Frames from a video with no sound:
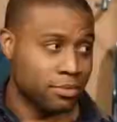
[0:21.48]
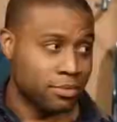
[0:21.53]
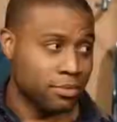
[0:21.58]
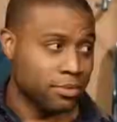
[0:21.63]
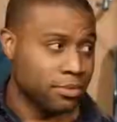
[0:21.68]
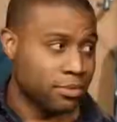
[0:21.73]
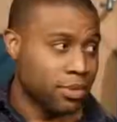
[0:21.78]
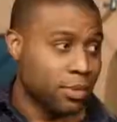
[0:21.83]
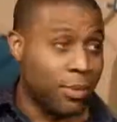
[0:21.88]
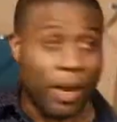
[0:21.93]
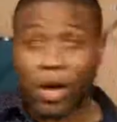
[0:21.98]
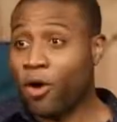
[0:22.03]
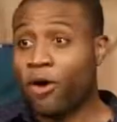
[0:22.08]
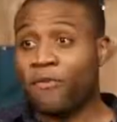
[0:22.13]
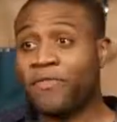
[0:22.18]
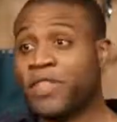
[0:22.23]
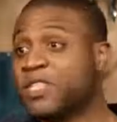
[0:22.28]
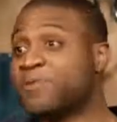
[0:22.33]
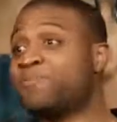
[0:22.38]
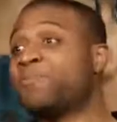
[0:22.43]
Like,
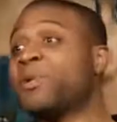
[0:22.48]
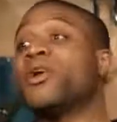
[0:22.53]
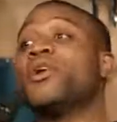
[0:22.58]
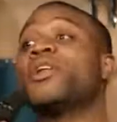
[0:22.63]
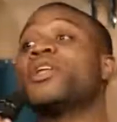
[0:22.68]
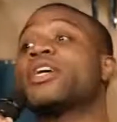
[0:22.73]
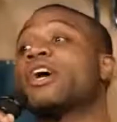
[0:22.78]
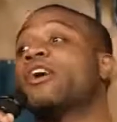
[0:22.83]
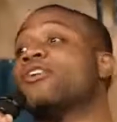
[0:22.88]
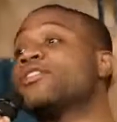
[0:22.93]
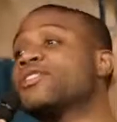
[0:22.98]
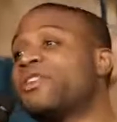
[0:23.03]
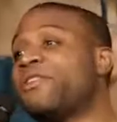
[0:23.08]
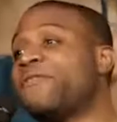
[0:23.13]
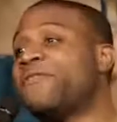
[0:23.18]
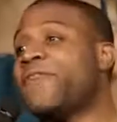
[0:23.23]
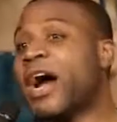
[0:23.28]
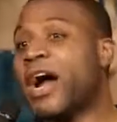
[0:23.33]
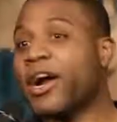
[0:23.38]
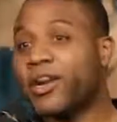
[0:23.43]
oh, if this building goes
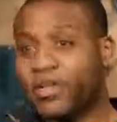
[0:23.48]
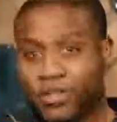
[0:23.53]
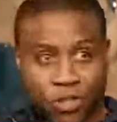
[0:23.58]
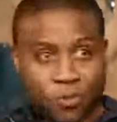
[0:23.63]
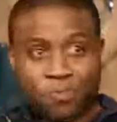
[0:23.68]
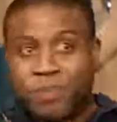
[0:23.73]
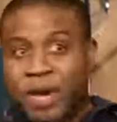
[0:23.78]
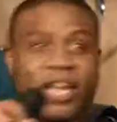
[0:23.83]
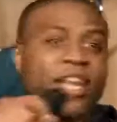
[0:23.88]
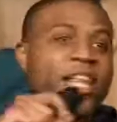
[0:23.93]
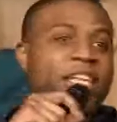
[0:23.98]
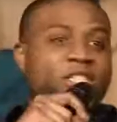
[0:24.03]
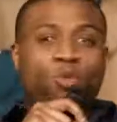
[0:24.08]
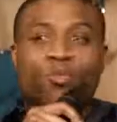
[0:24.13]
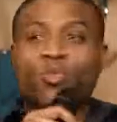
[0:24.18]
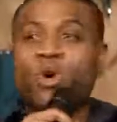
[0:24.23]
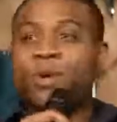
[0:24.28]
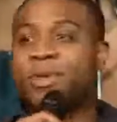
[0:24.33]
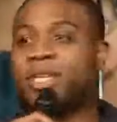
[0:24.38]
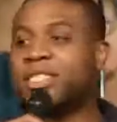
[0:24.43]
on fire, you better let the
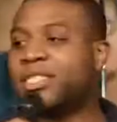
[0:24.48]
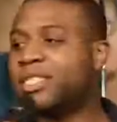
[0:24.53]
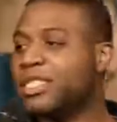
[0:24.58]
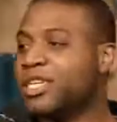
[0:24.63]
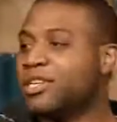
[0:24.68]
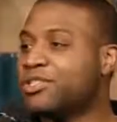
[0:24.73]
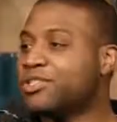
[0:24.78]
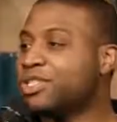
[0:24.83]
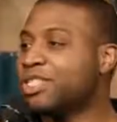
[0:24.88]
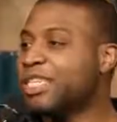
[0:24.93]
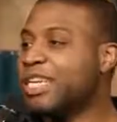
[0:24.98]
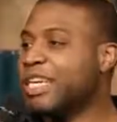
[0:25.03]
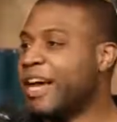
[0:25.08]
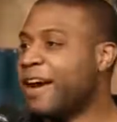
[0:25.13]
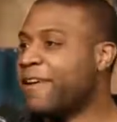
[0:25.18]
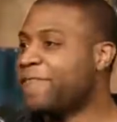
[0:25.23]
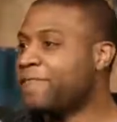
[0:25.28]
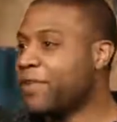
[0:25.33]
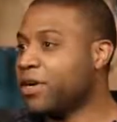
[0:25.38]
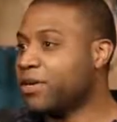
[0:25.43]
women and children get
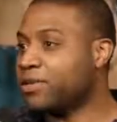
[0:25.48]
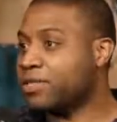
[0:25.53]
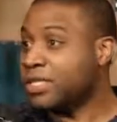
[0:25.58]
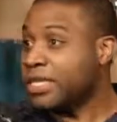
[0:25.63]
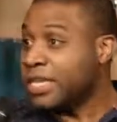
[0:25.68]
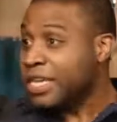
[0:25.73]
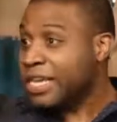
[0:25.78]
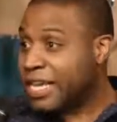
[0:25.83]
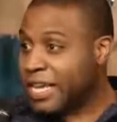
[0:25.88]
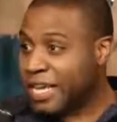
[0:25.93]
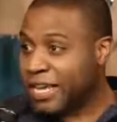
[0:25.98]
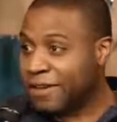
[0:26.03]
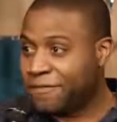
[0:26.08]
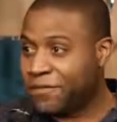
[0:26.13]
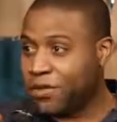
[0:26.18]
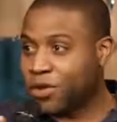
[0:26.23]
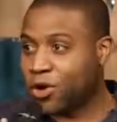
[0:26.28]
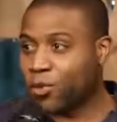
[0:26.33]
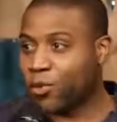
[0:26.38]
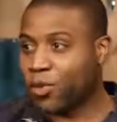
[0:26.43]
out first,
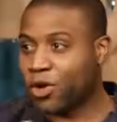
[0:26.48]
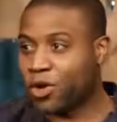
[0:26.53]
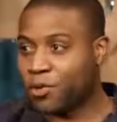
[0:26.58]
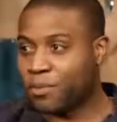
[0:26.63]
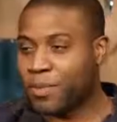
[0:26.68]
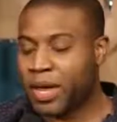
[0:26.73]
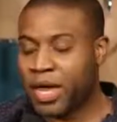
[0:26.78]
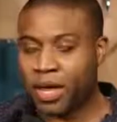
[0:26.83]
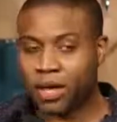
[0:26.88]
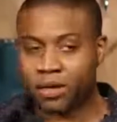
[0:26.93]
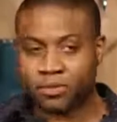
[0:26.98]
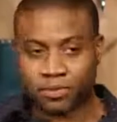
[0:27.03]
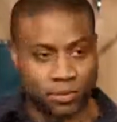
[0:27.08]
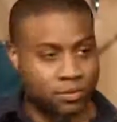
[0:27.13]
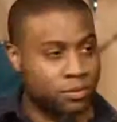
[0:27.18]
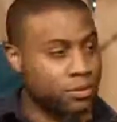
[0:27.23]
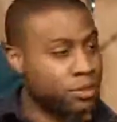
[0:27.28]
if you're a real man.